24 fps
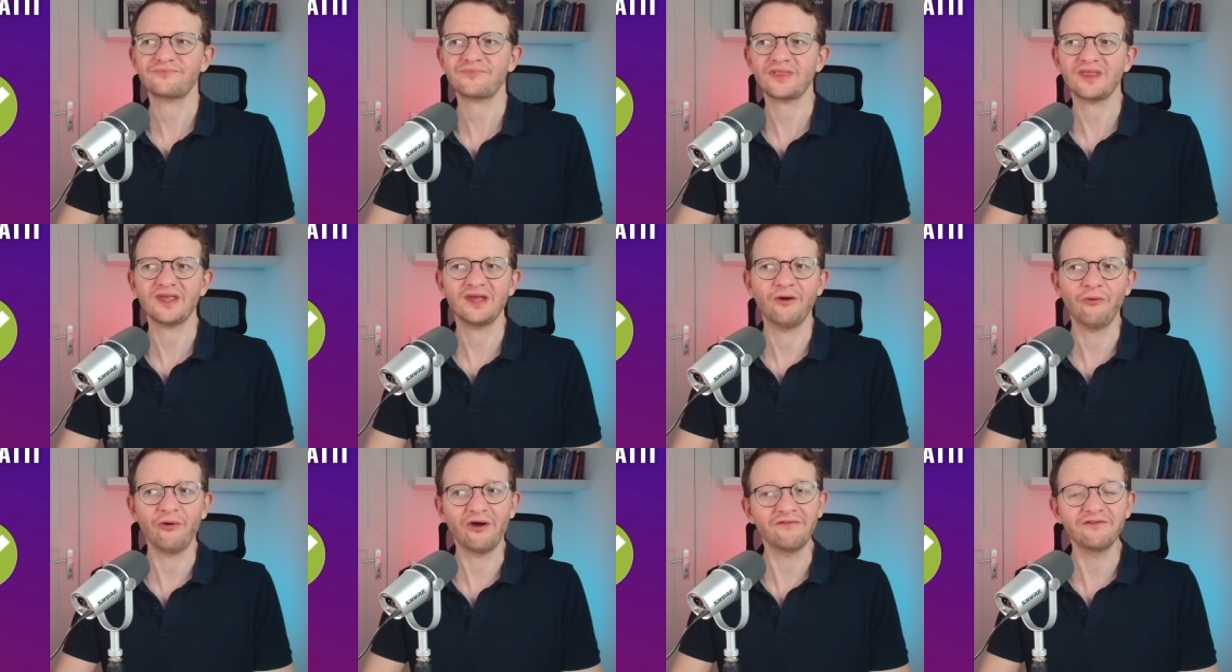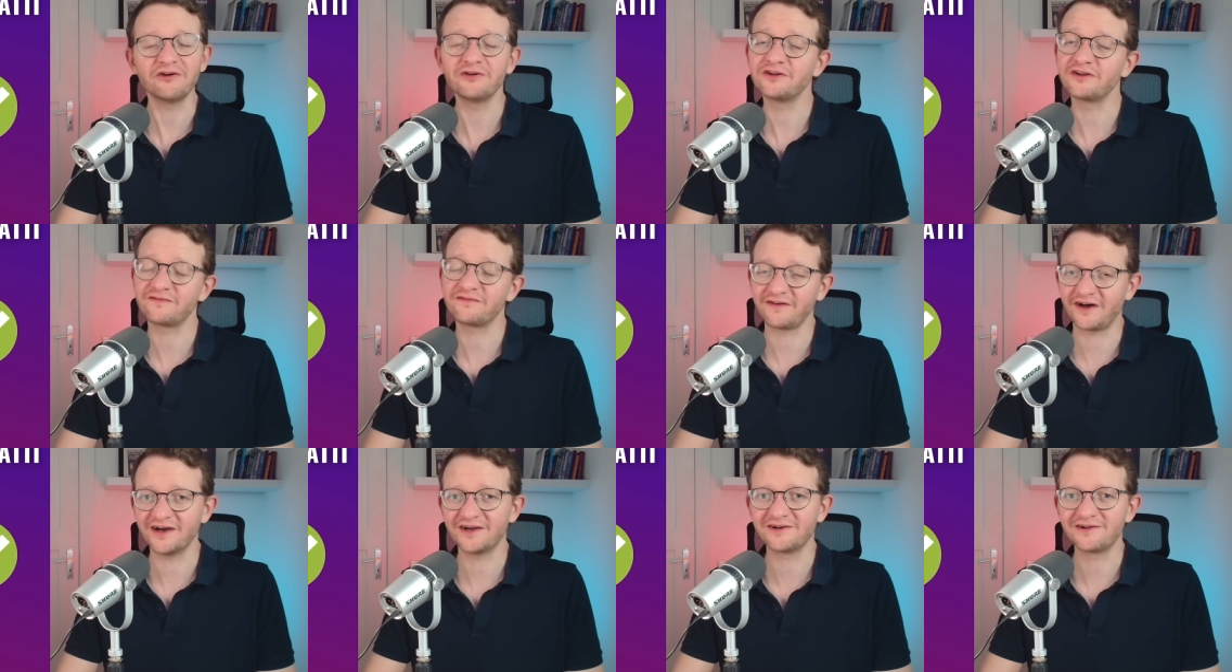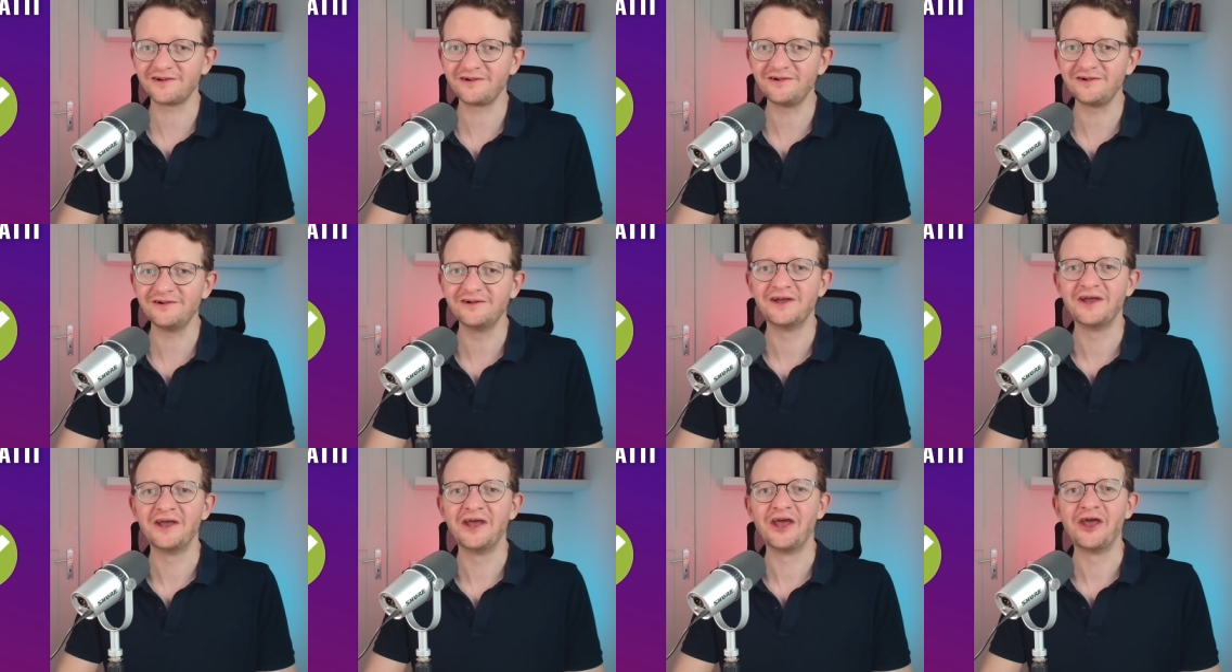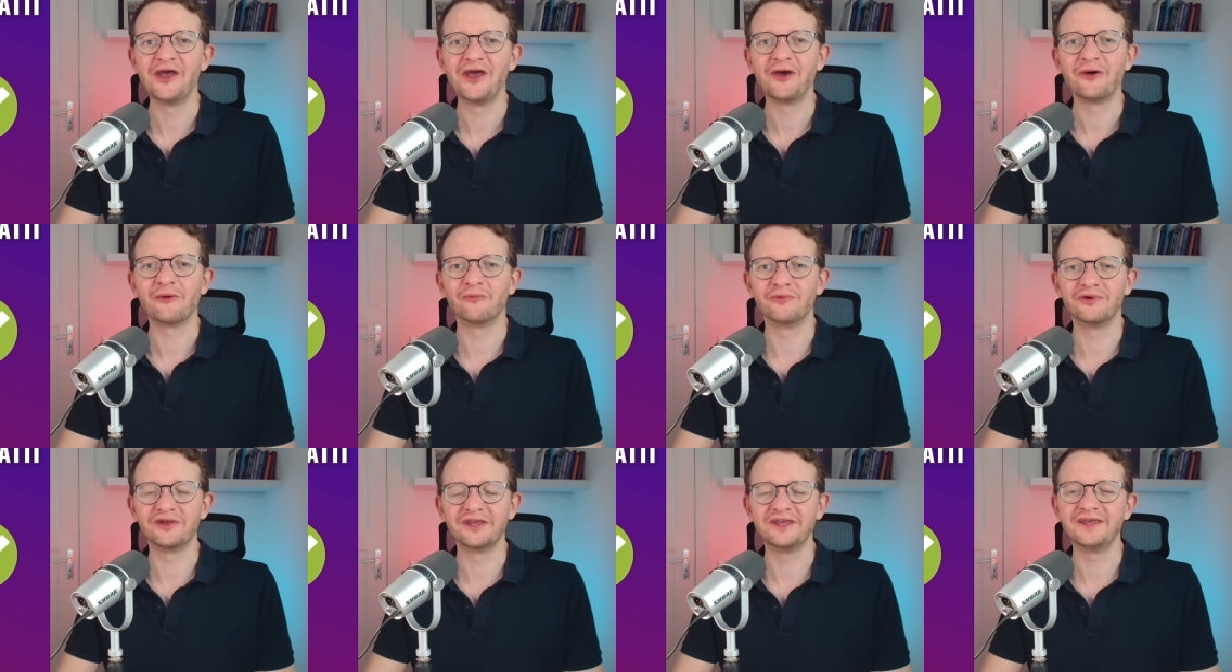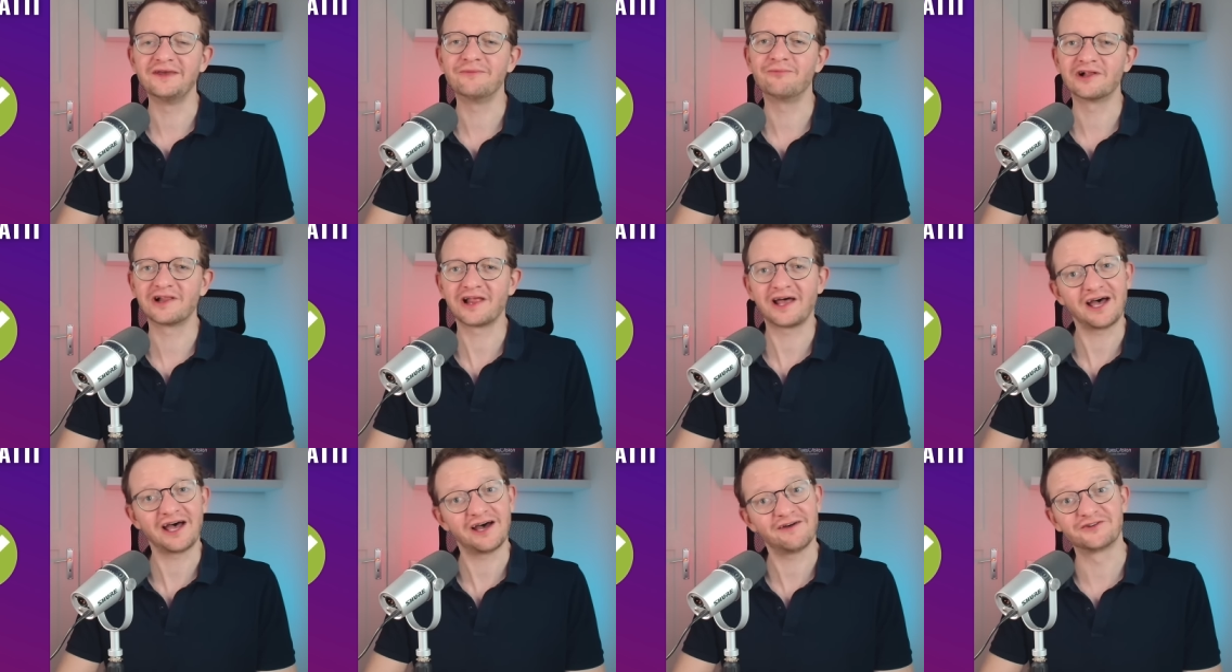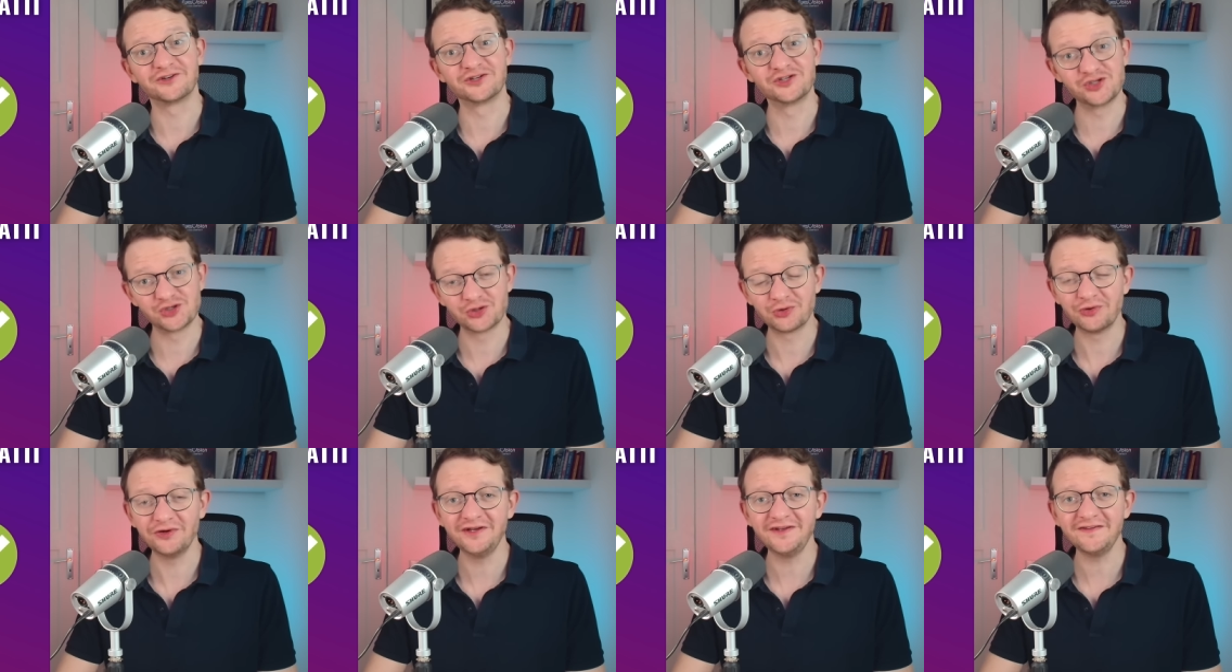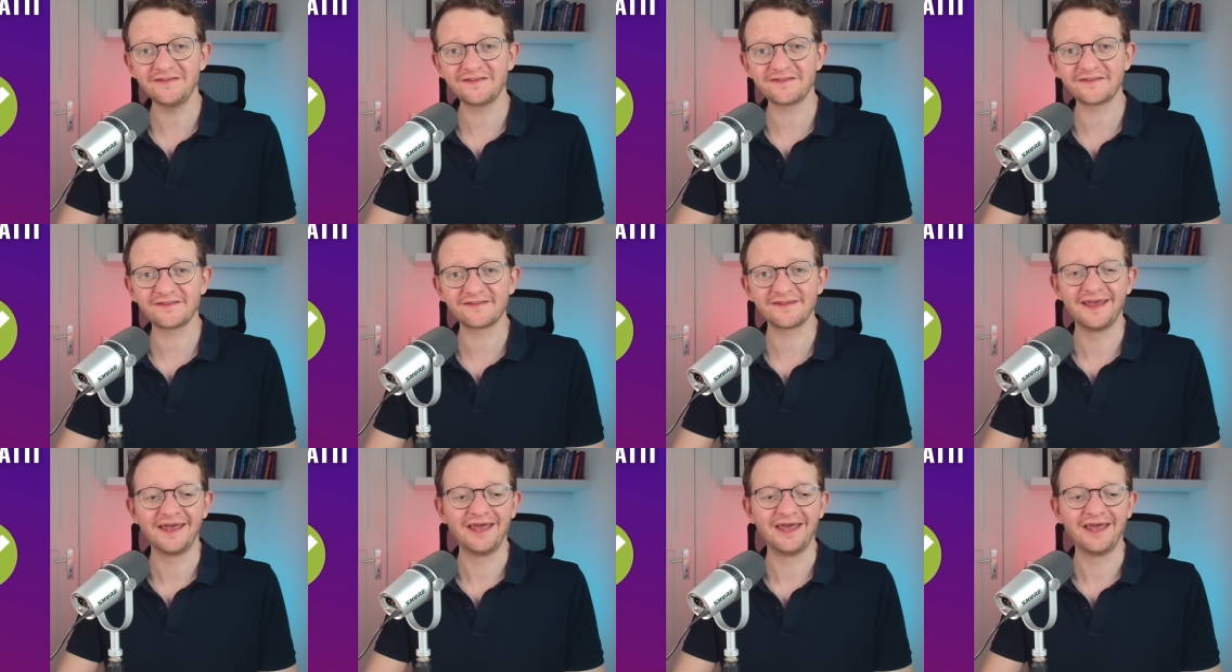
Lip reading: However, in the final, we will have the juries,